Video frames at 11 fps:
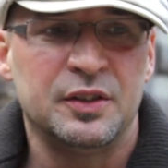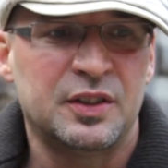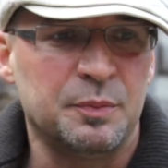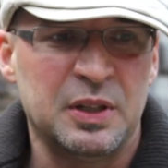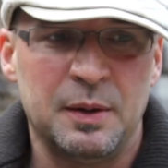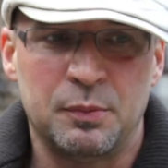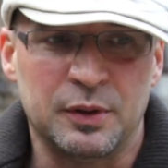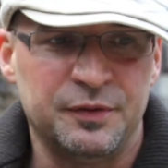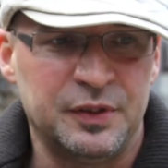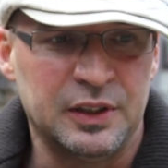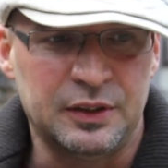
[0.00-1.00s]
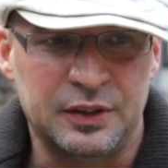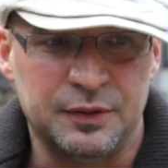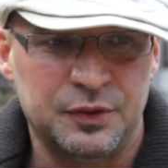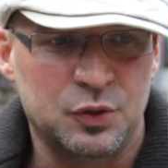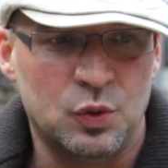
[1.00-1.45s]
September 5th
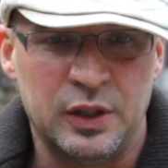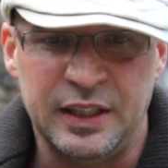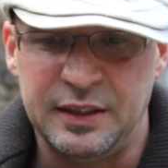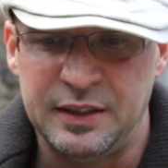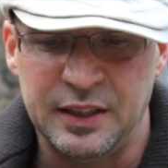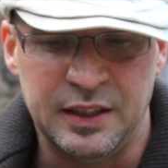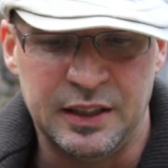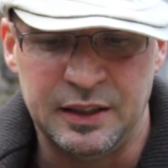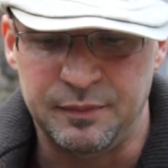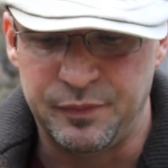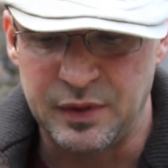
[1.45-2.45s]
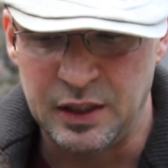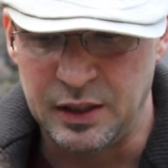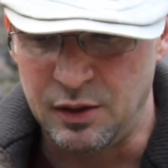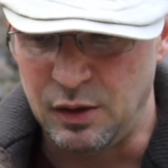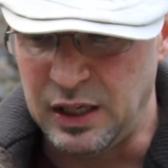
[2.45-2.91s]
of 2010,
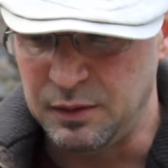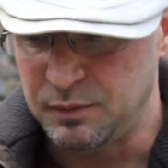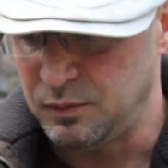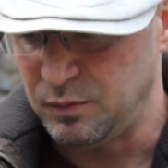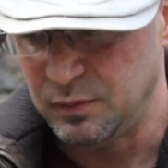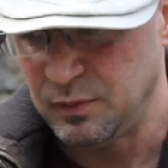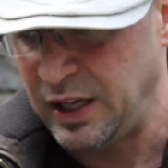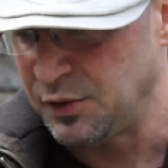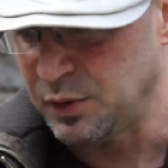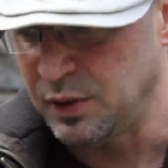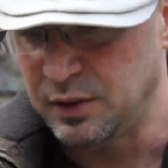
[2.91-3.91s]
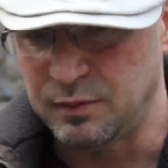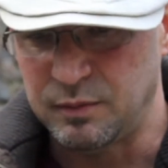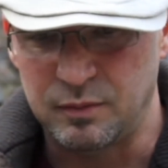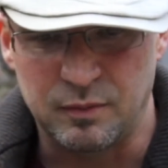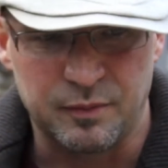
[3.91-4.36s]
Andie had
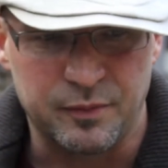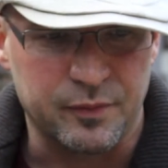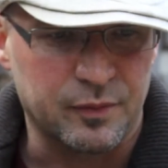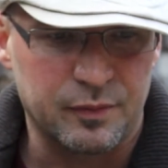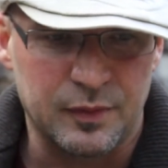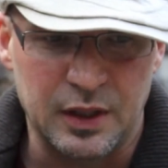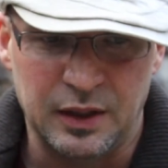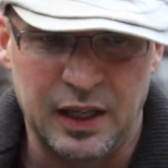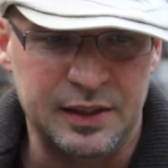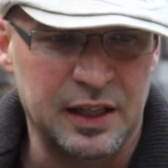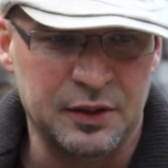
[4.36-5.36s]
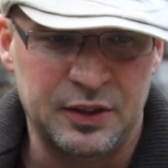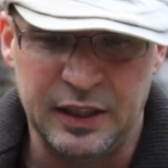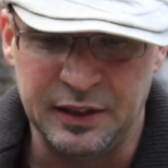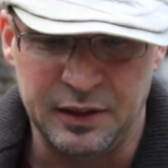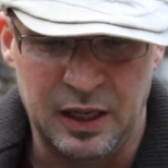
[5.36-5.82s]
laid down to
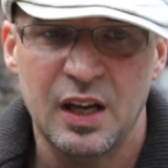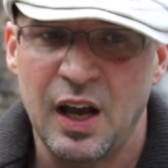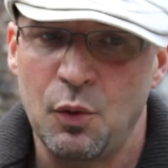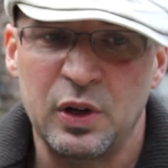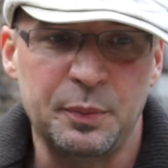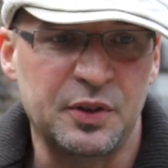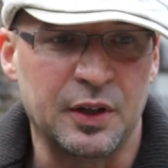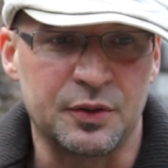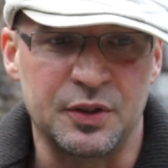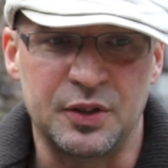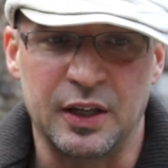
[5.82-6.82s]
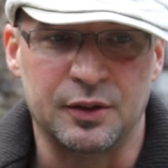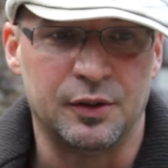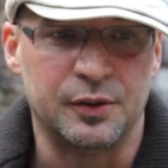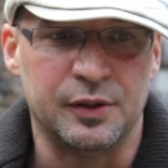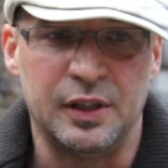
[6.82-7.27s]
take a nap. I went upstairs to check
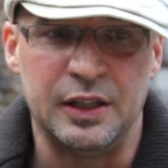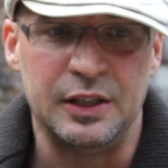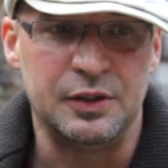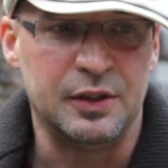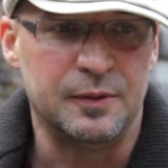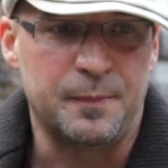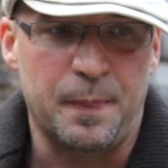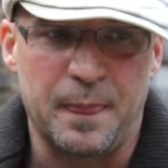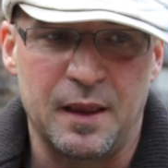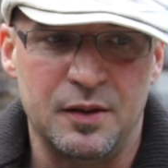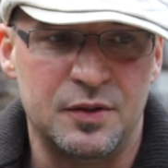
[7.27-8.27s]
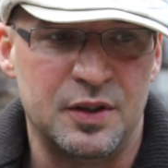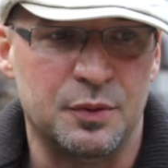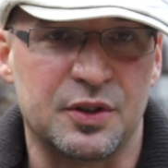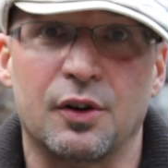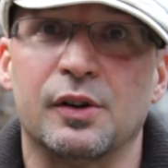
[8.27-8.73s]
on her, and she
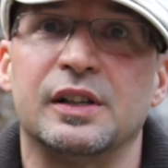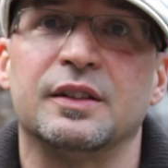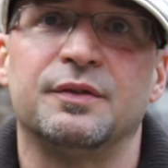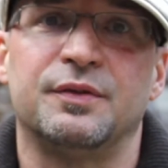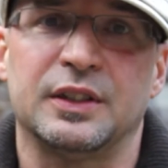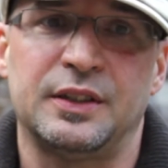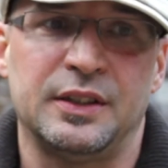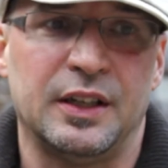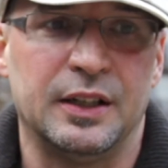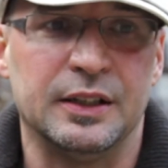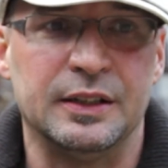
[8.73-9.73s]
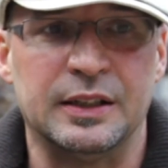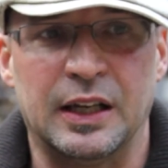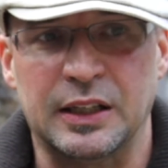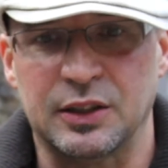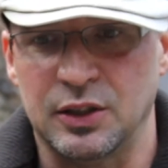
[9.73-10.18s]
was already asphyxiated, and
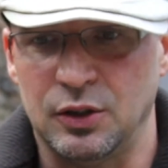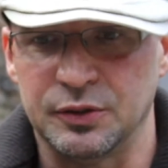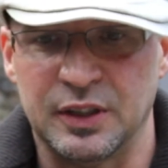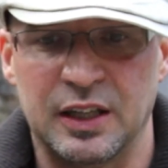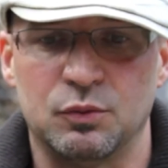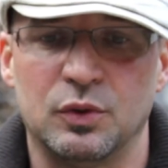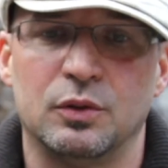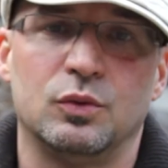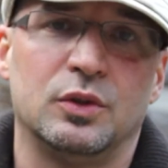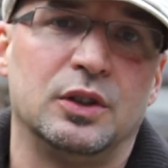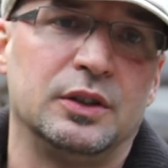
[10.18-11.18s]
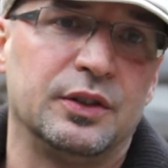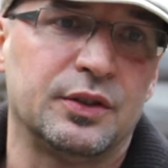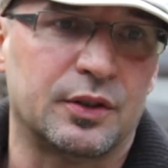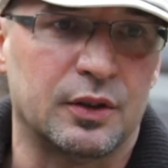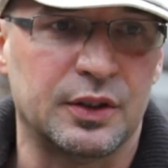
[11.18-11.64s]
I called 911,
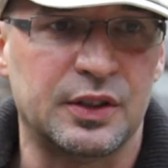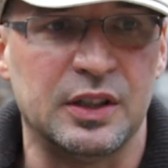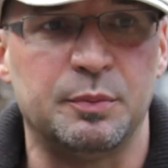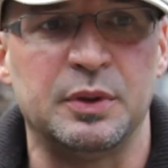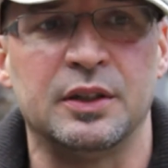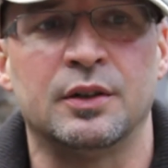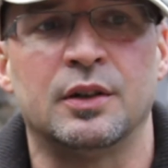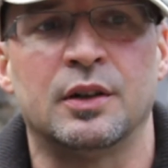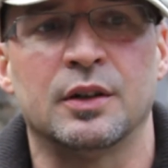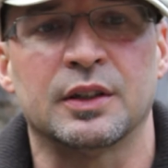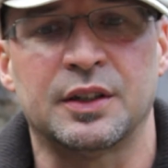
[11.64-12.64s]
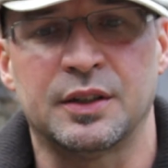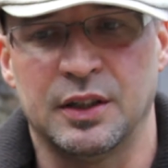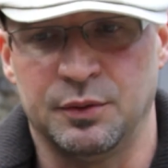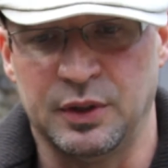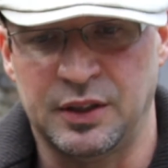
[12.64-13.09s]
started CPR,
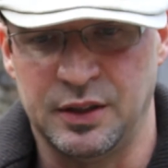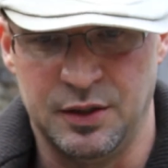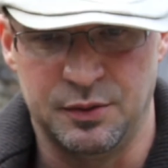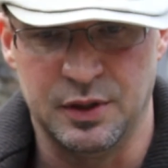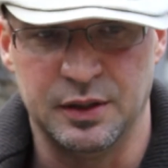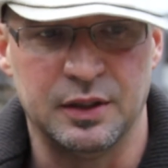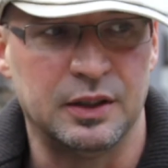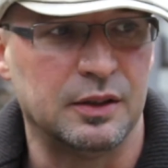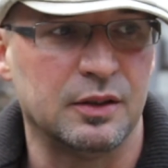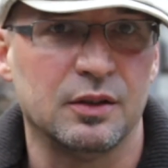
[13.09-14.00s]
etc., and